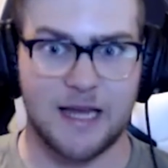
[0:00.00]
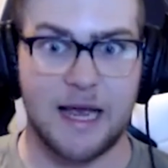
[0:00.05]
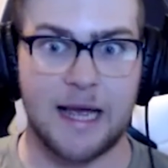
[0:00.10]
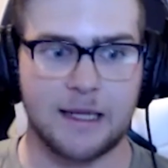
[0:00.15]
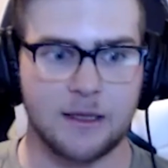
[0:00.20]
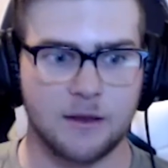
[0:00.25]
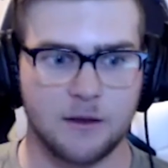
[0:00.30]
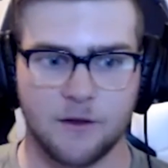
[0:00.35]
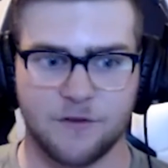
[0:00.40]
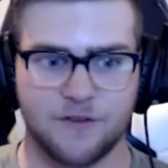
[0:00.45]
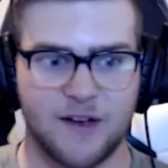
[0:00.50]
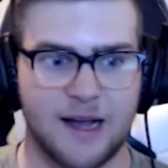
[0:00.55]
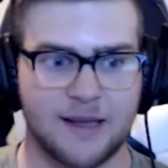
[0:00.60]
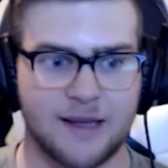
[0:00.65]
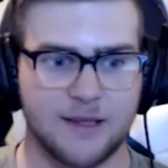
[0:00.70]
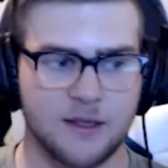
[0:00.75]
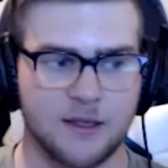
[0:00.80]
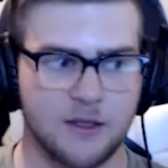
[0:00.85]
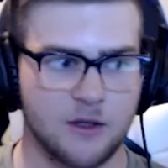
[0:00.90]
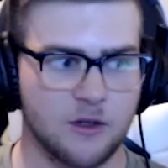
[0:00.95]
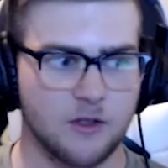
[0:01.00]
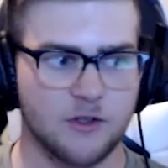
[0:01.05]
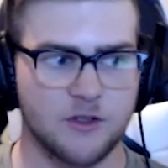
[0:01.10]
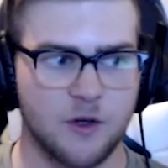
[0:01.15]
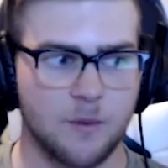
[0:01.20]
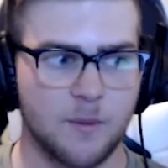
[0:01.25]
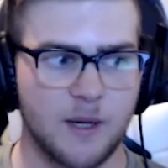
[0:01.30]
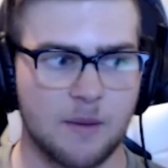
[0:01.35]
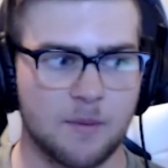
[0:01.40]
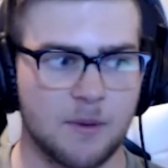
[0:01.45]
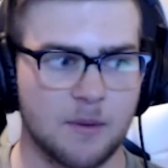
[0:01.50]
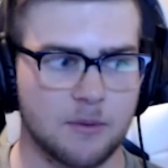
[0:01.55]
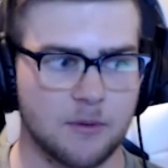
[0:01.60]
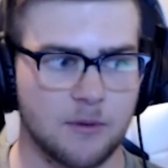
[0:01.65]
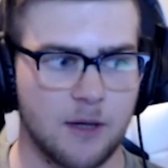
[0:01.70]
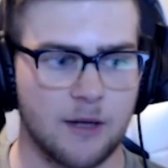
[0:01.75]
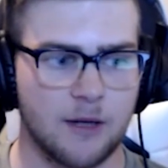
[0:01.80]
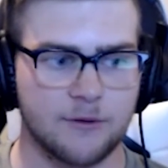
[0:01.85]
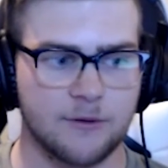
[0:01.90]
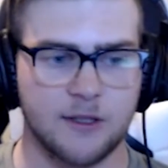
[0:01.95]
And the fact that there are so many
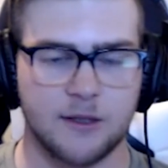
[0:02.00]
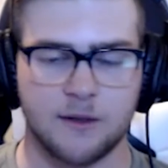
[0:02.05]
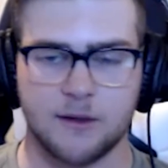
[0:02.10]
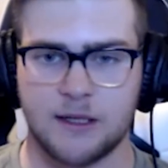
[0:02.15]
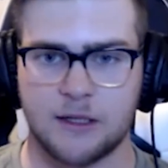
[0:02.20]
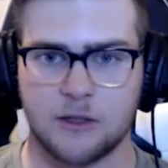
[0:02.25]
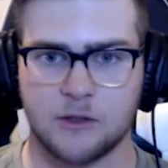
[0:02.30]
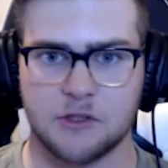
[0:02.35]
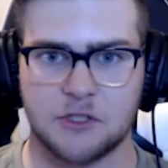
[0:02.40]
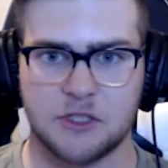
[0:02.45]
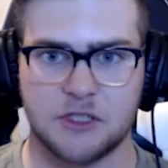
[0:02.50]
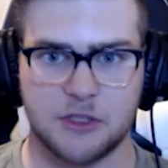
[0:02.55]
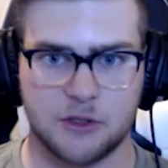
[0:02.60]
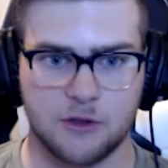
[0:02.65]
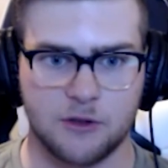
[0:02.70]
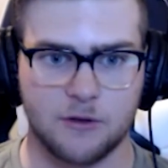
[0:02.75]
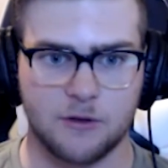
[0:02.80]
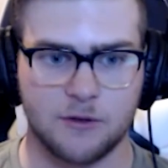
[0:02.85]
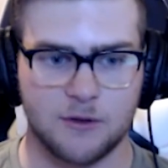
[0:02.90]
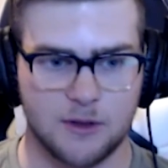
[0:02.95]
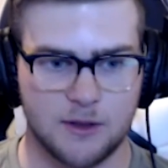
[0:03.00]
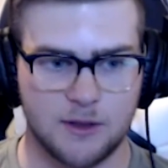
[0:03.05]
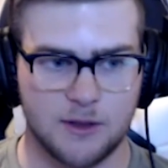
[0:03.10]
people out there that are still